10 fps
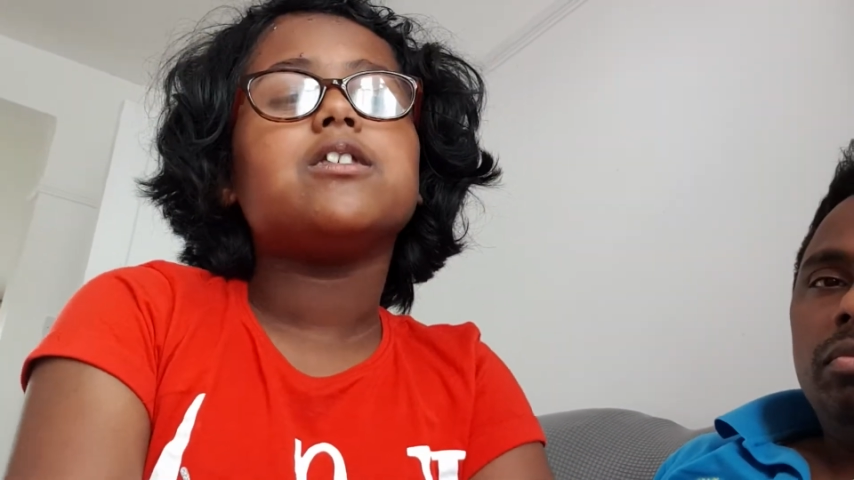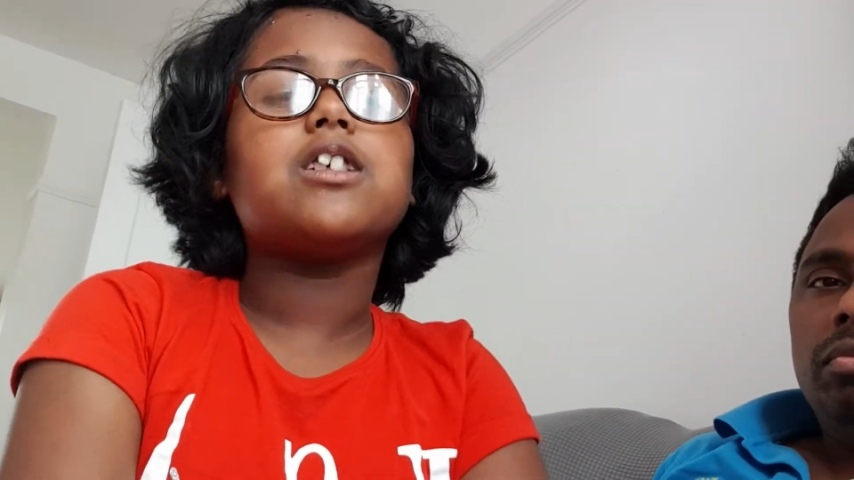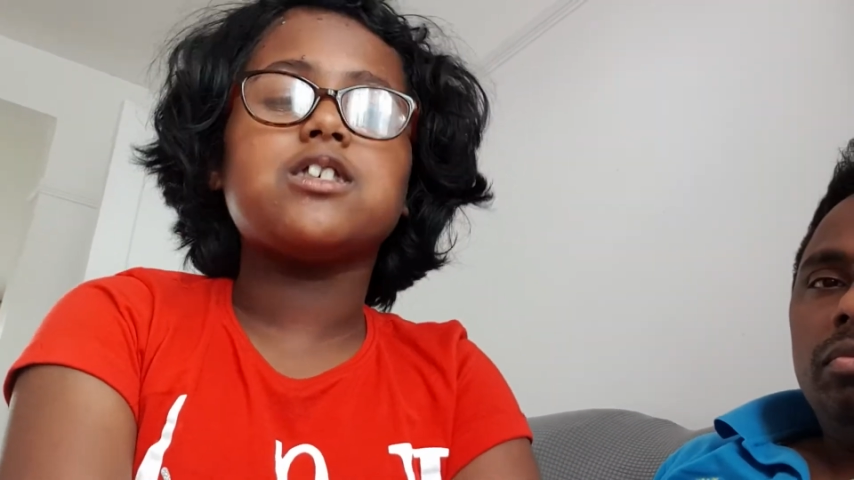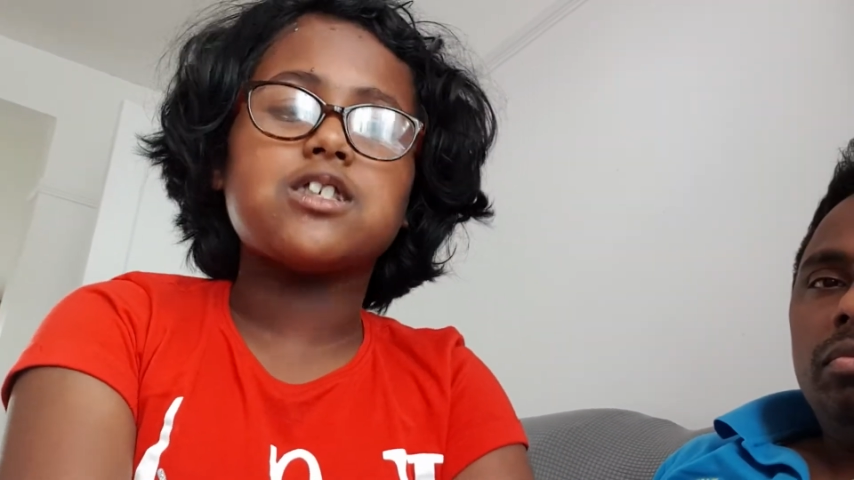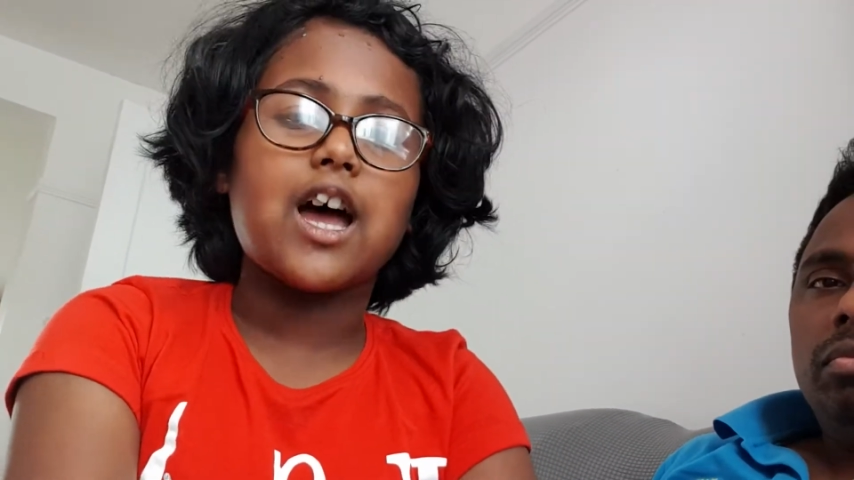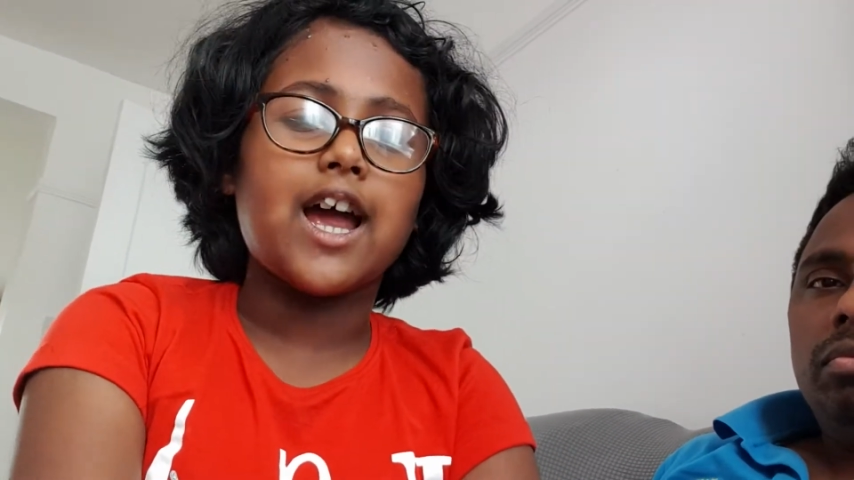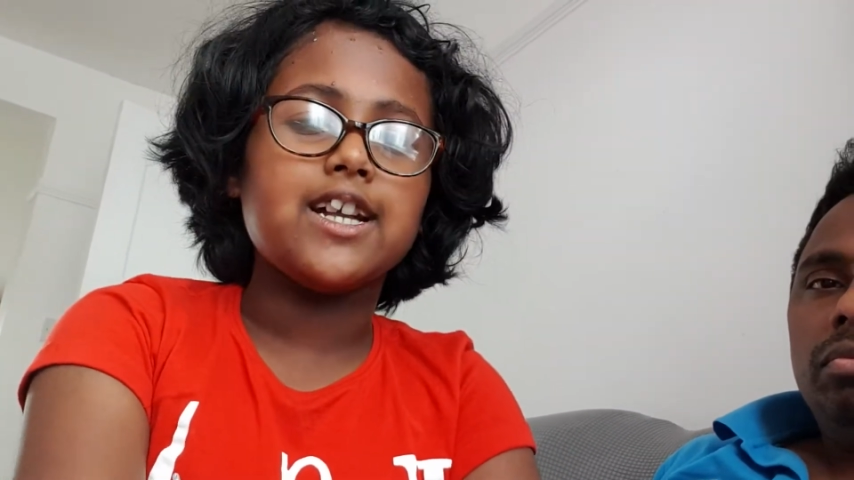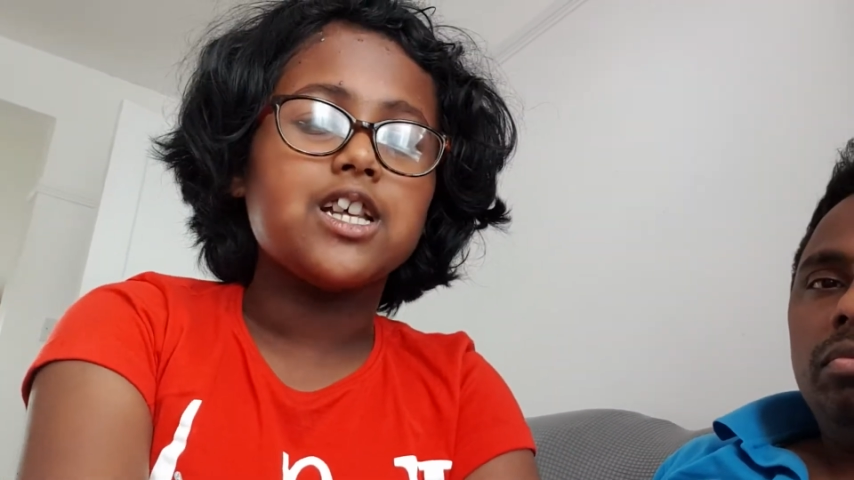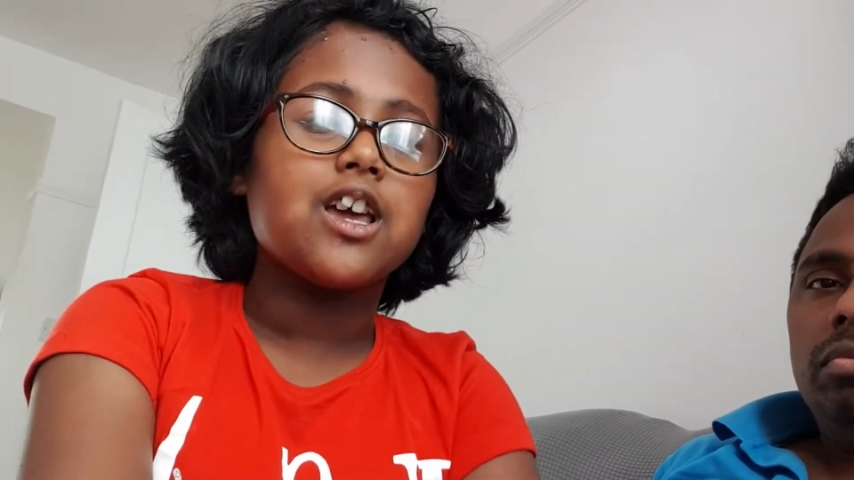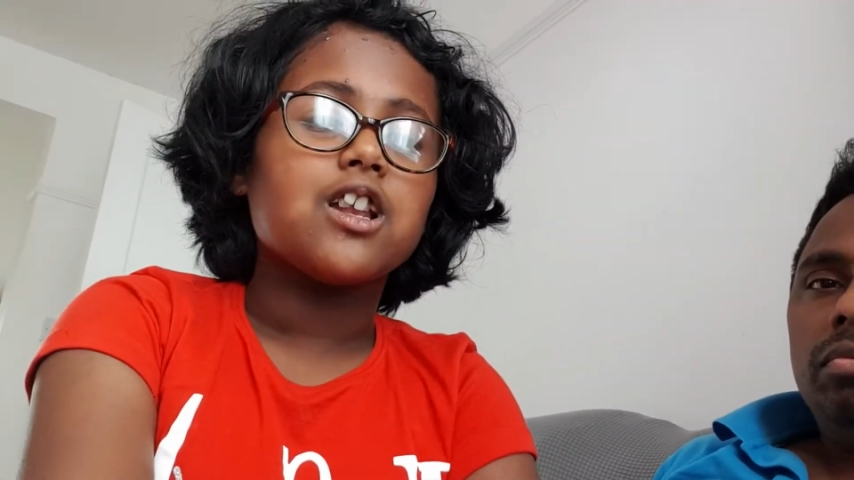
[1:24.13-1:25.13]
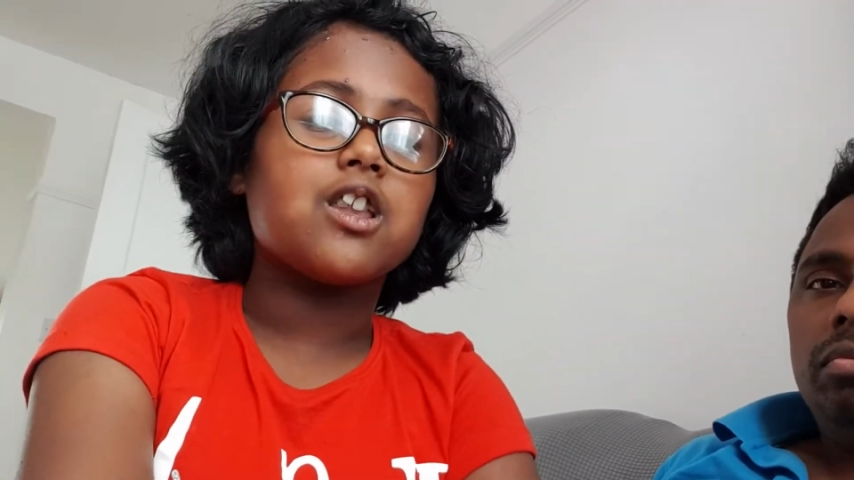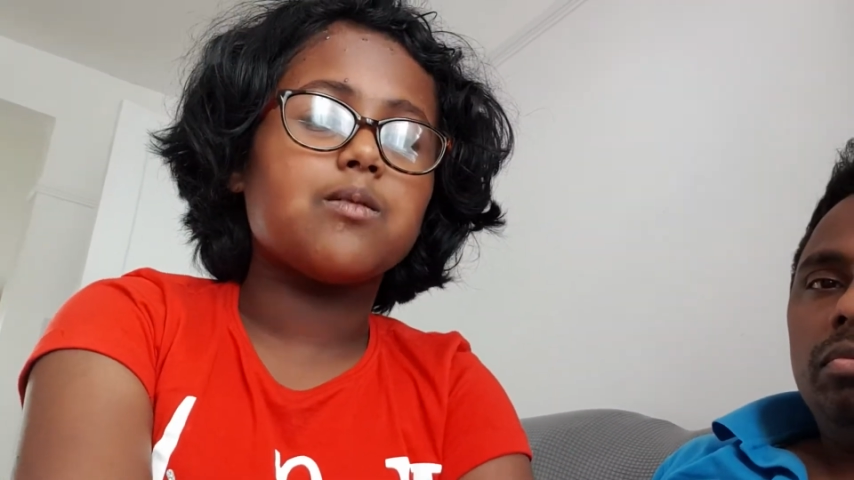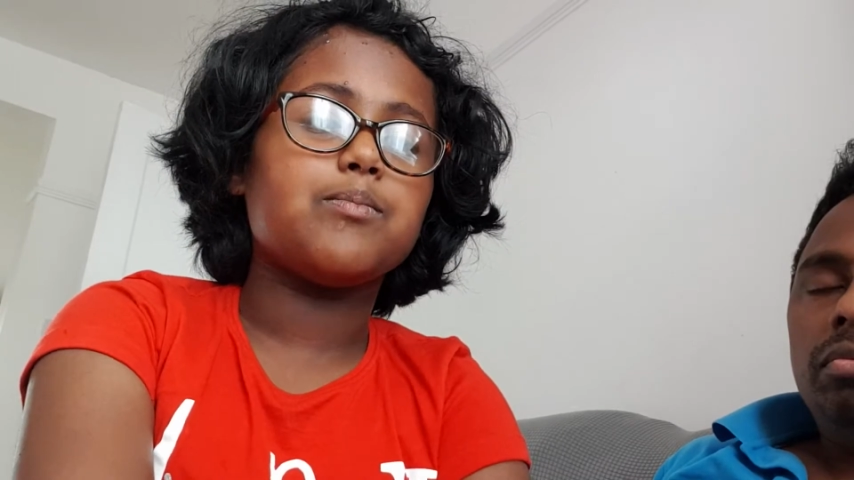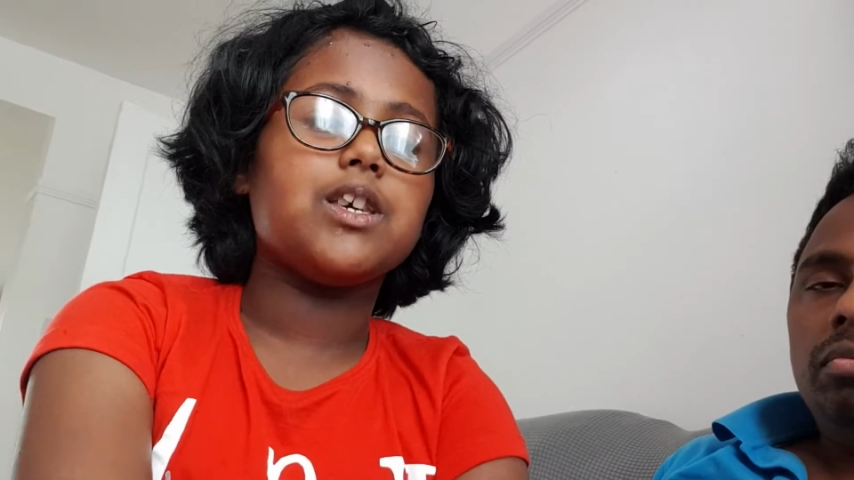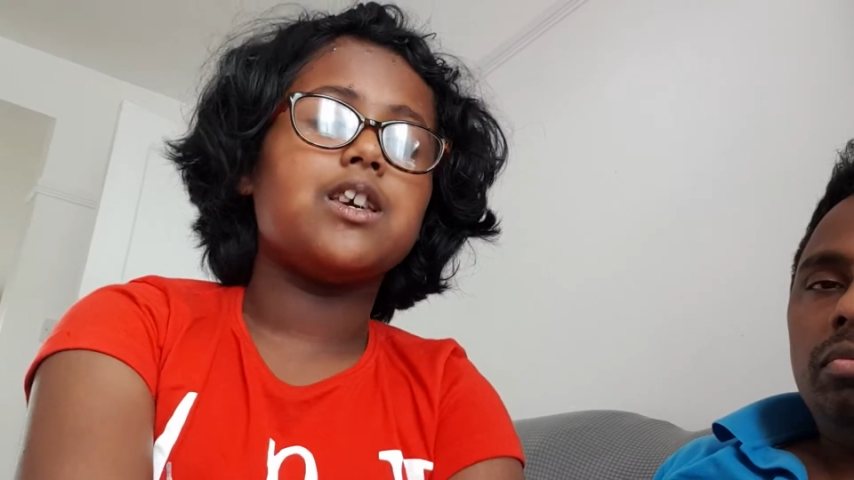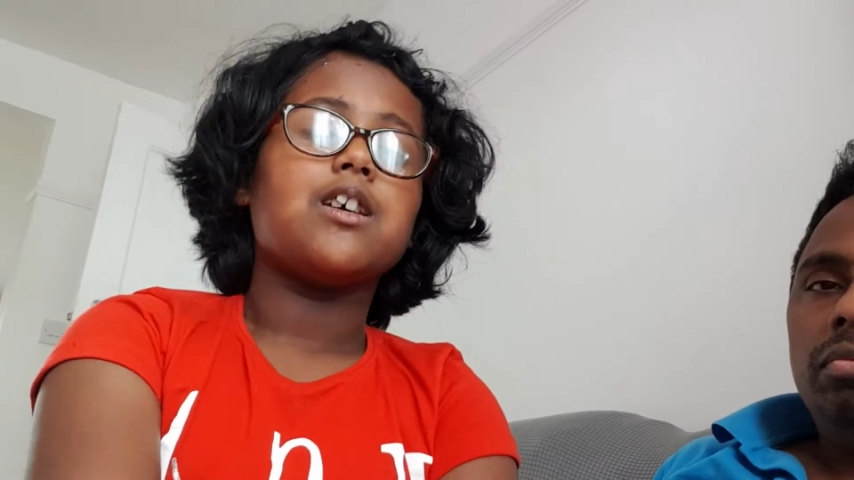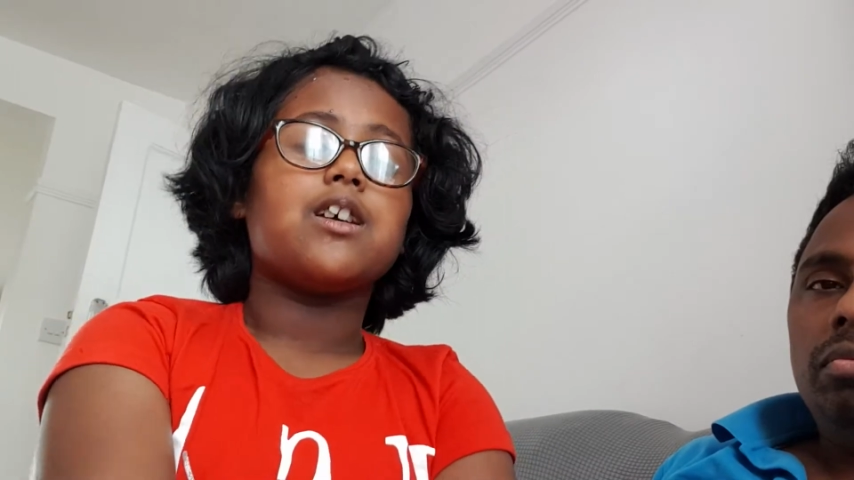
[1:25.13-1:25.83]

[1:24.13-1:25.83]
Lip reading: decide to be